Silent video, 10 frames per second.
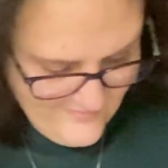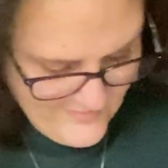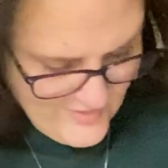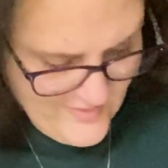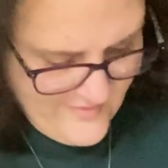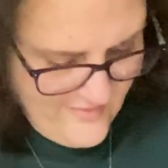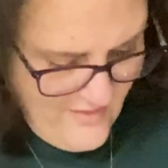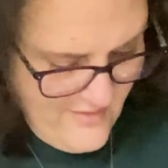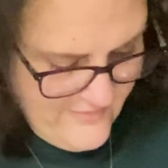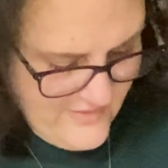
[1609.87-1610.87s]
Oh, it's
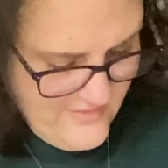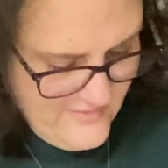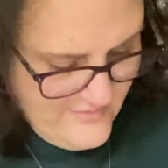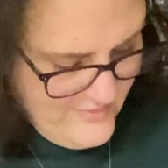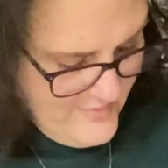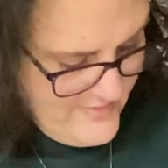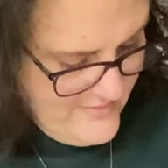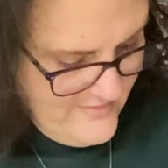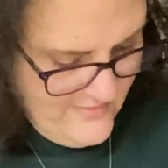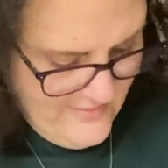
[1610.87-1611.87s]
soft. I wonder
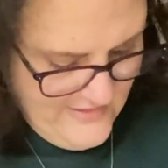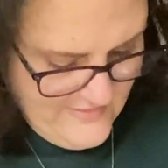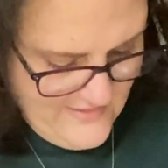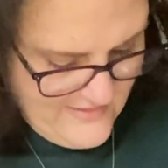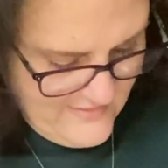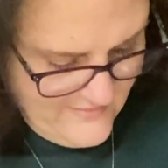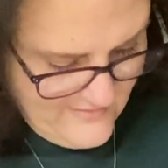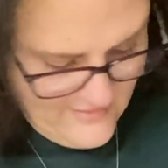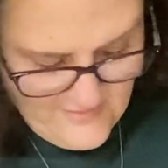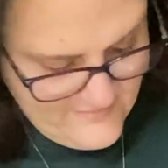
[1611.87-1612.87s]
what linen that is.
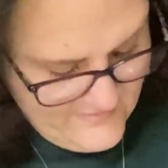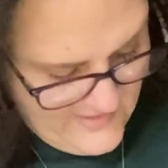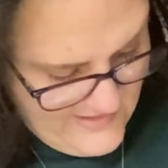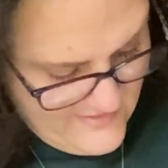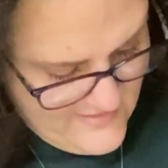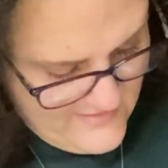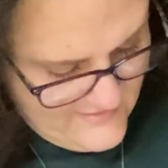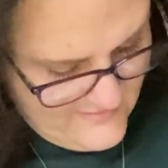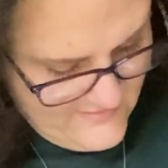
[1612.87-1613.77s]
Or Ada that is.